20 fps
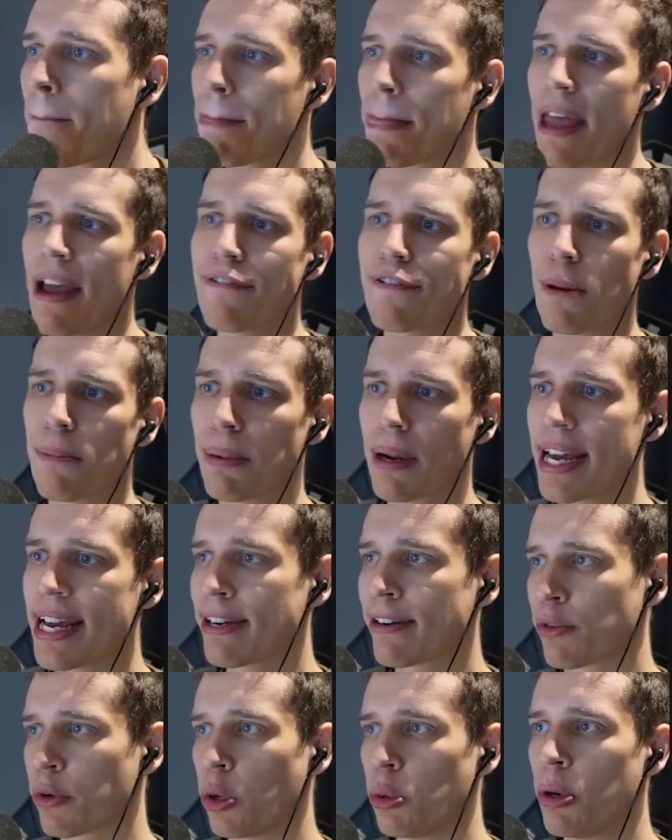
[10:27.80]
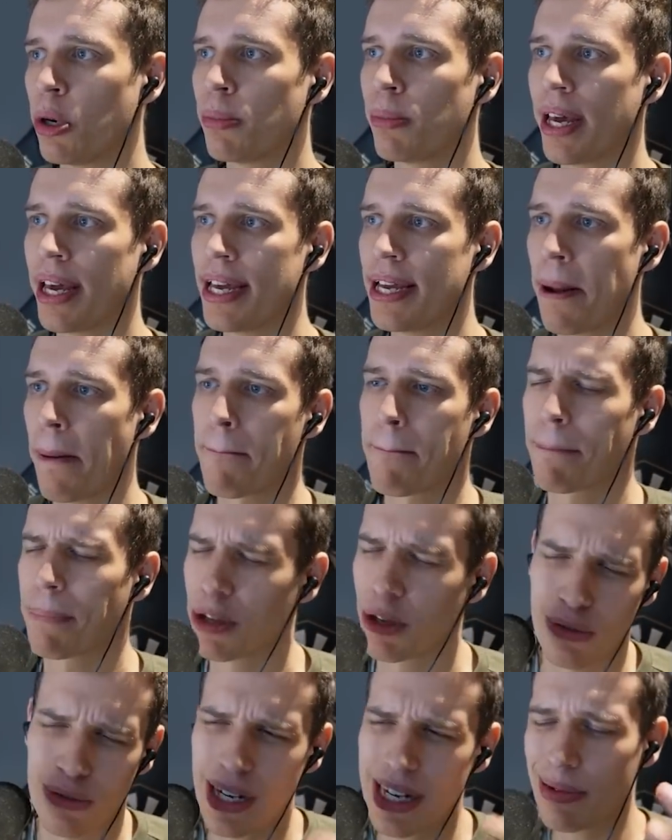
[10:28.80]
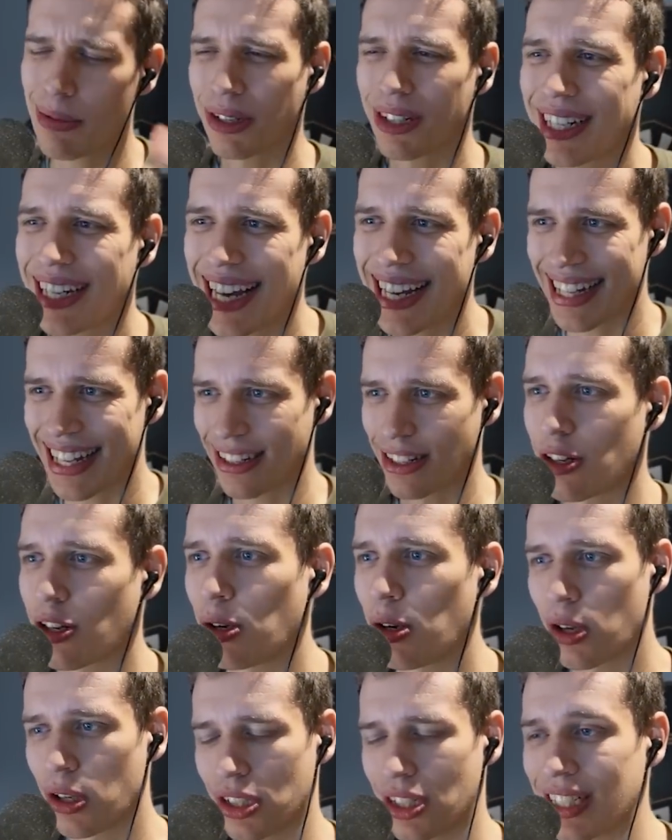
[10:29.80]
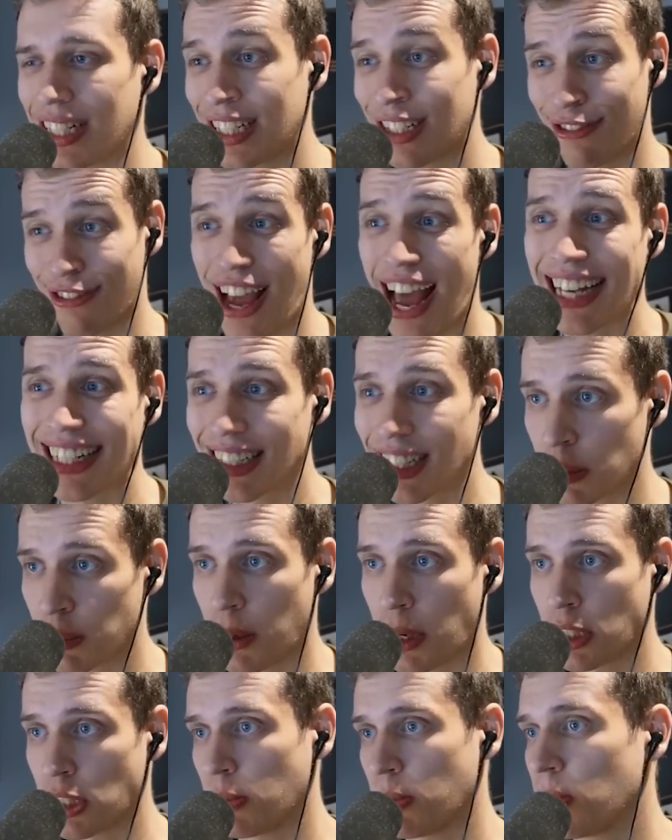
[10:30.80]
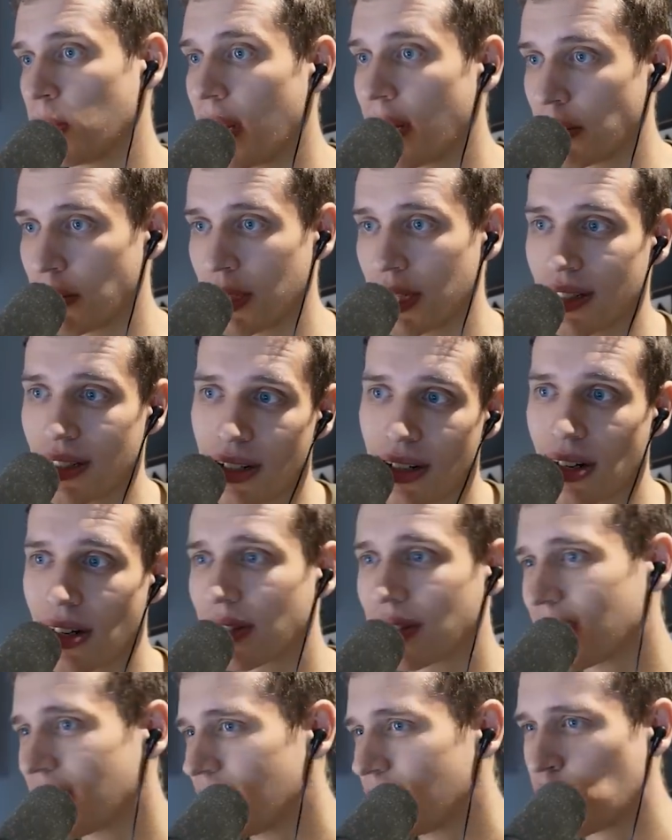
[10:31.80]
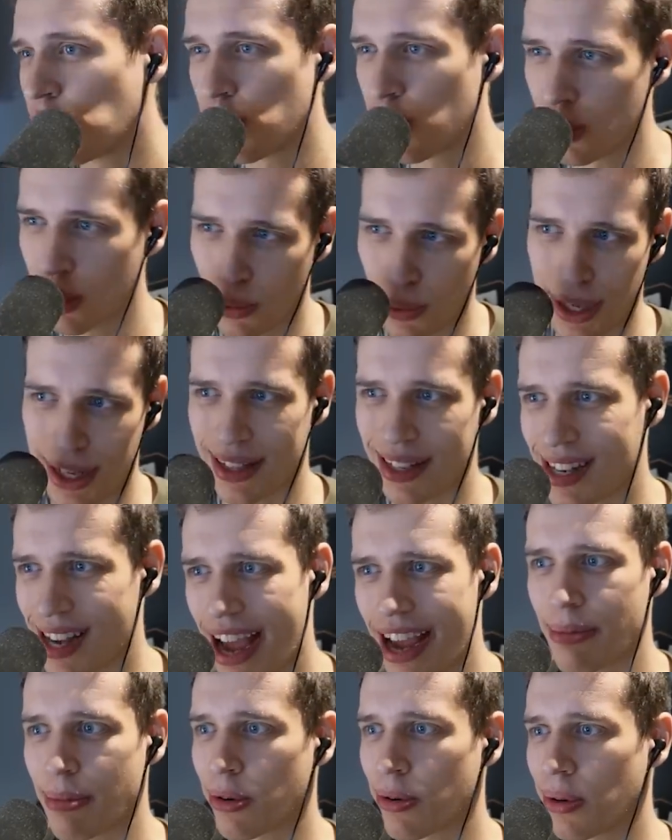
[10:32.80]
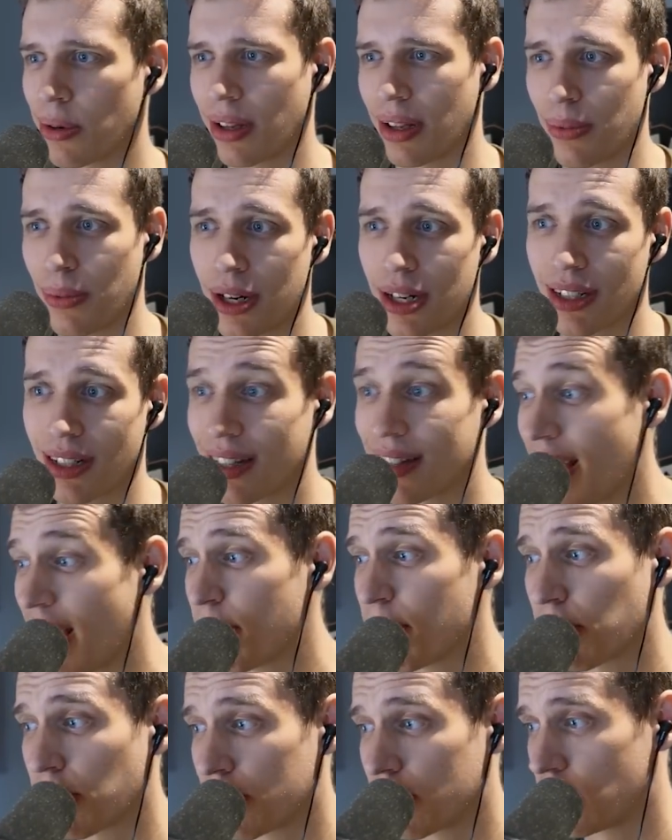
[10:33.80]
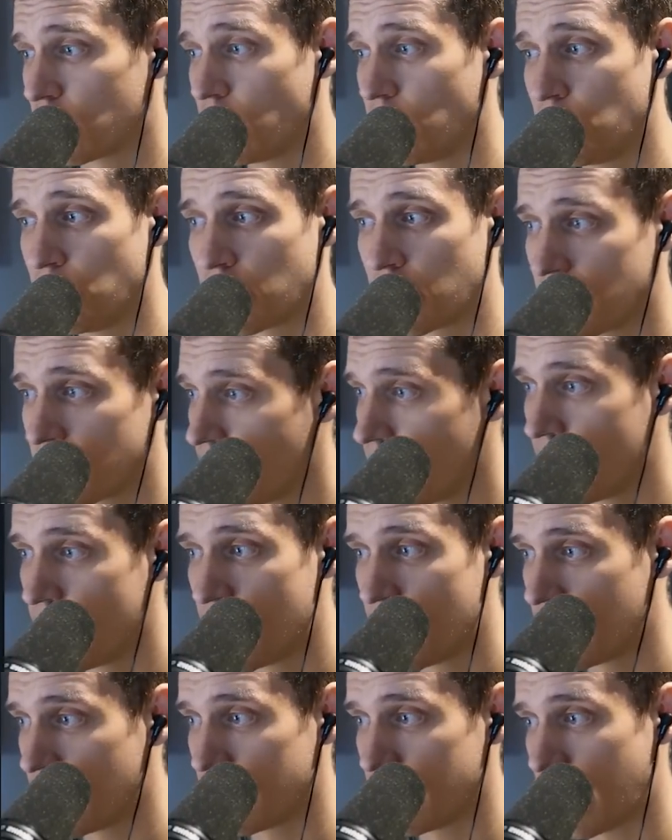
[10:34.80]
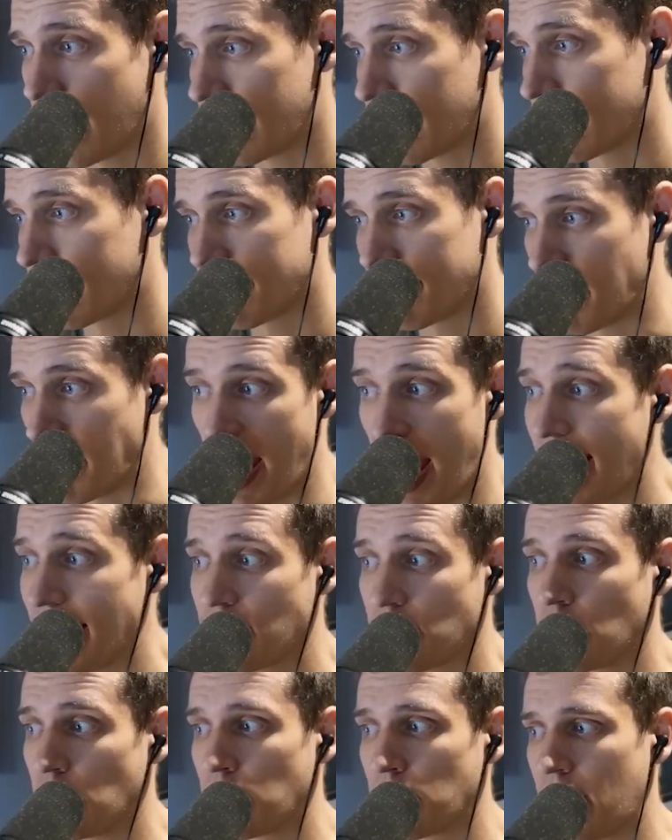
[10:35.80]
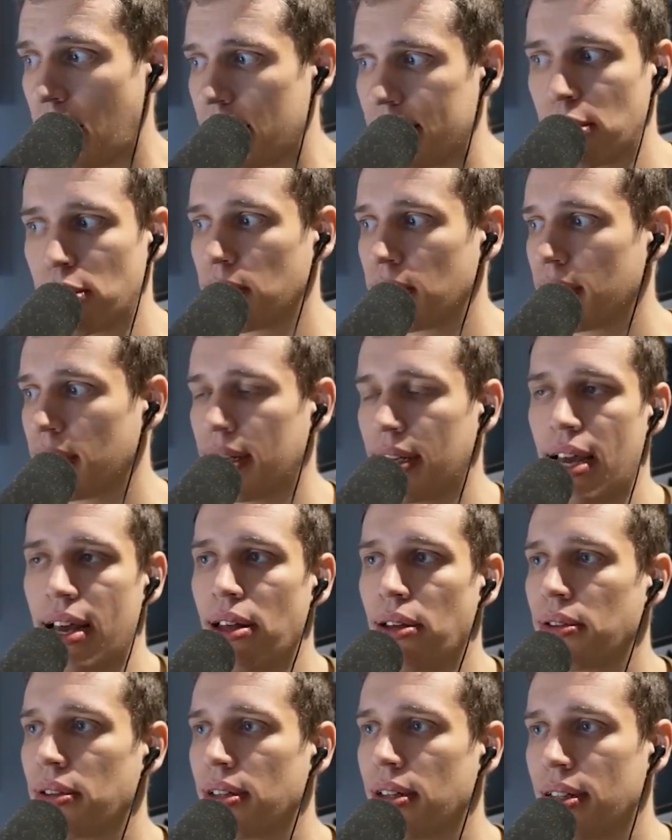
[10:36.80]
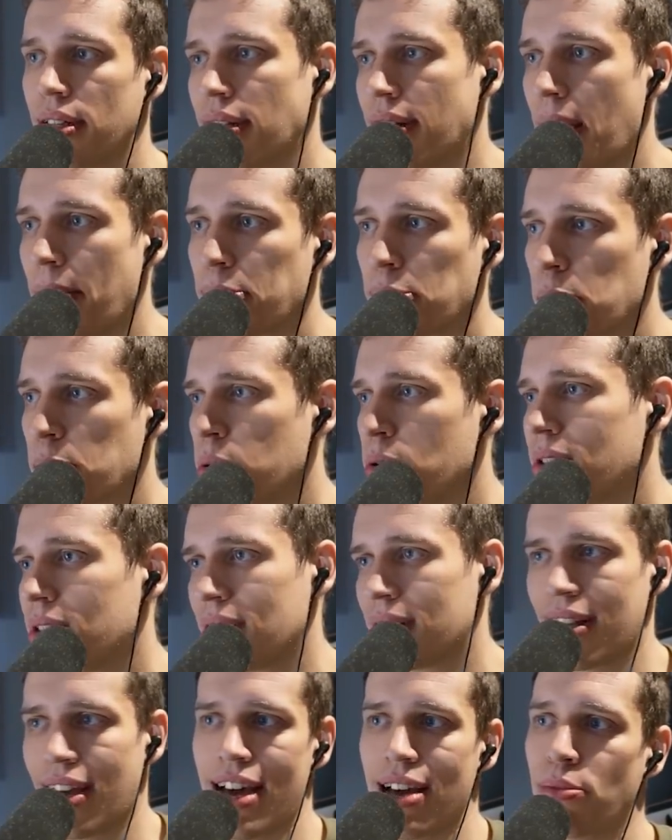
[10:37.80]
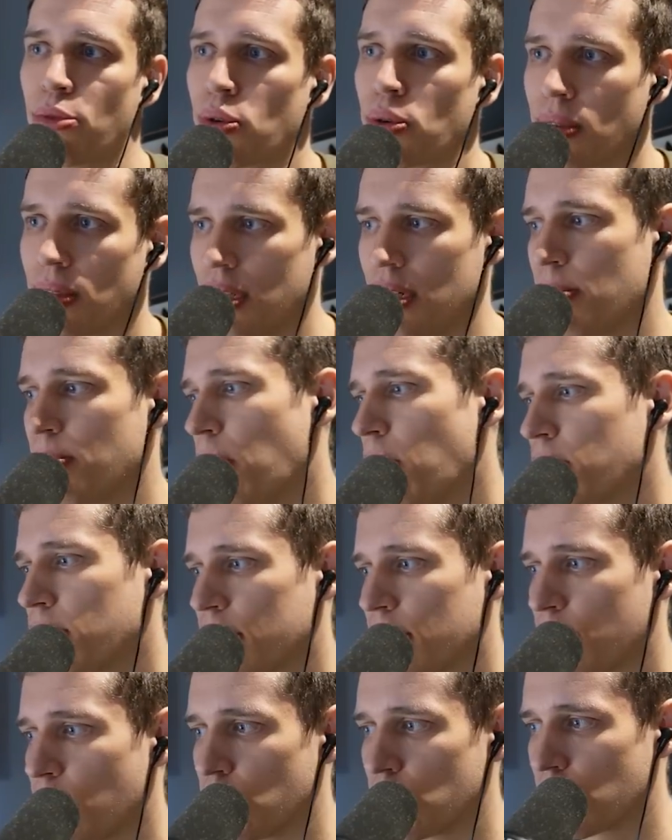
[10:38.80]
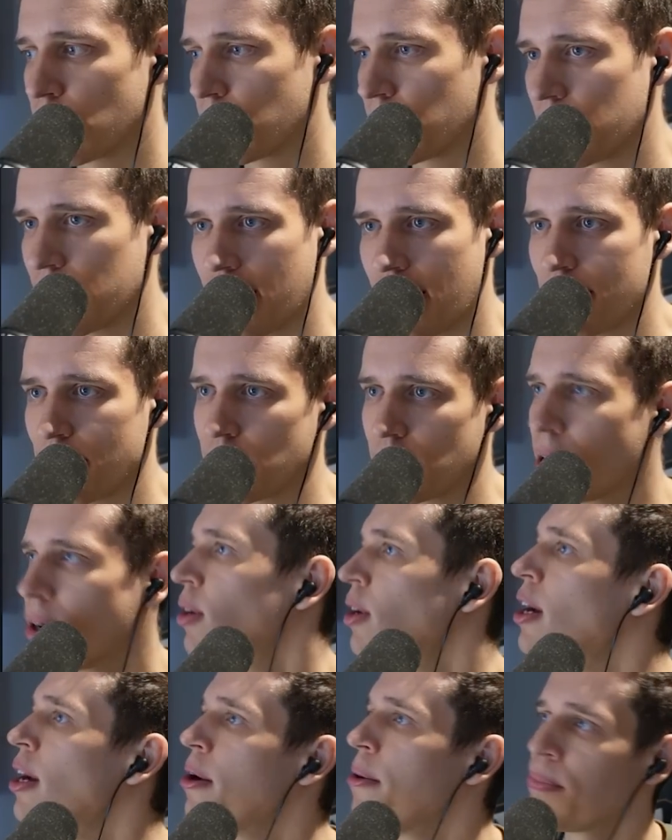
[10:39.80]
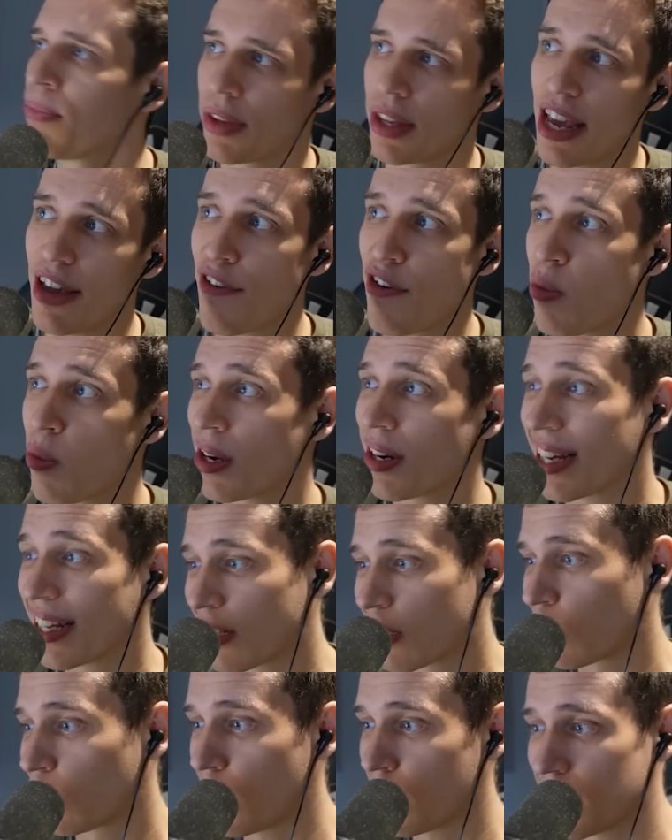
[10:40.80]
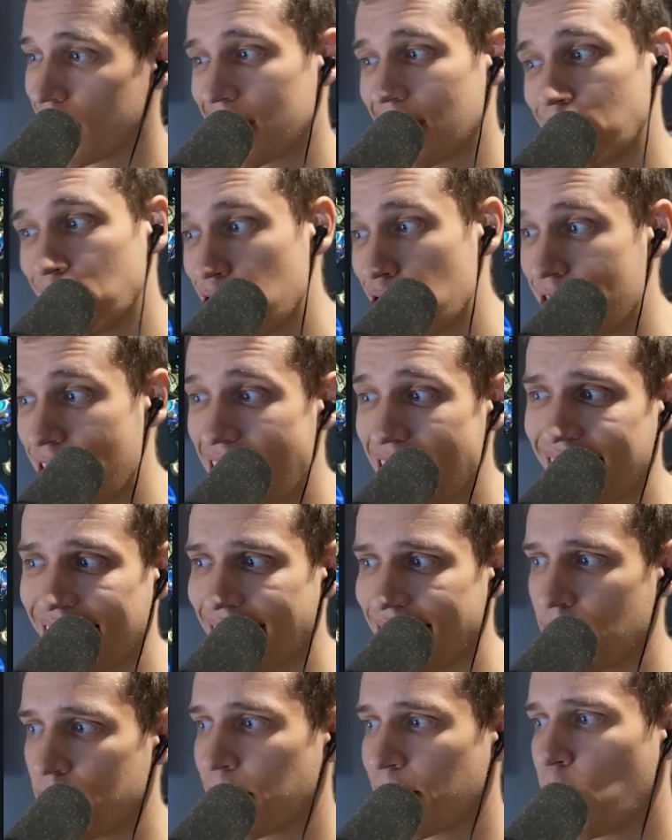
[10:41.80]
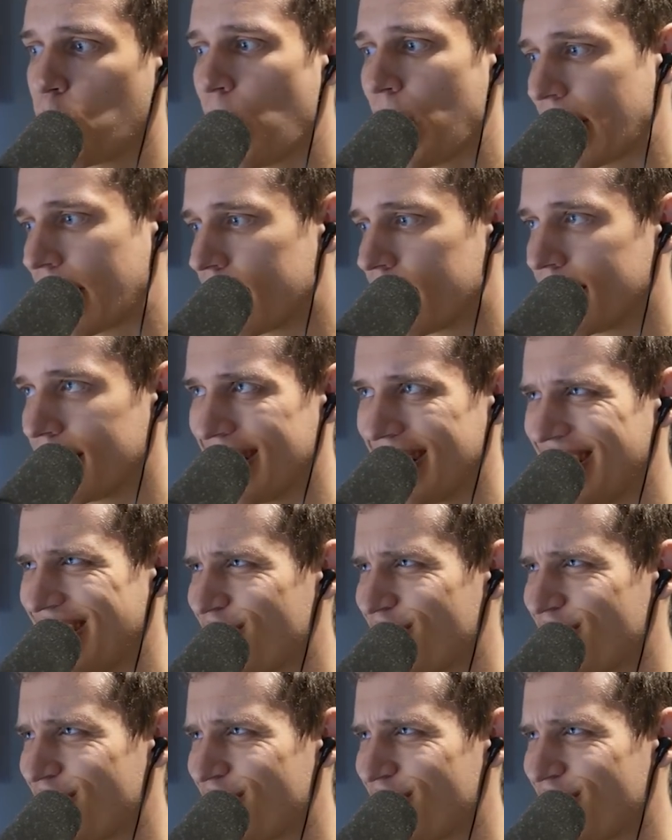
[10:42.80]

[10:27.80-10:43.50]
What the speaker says: if you're playing Robo Bay, you really want to get that Colossus as fast as possible out. Because the Colossus is a unit with a timer on it. Whereas the Templar is a unit that has no timer on it. Hell, the Templar puts a timer on the opponent most of the time. So if you want to get Colossus out, you'd rather get them quicker. This is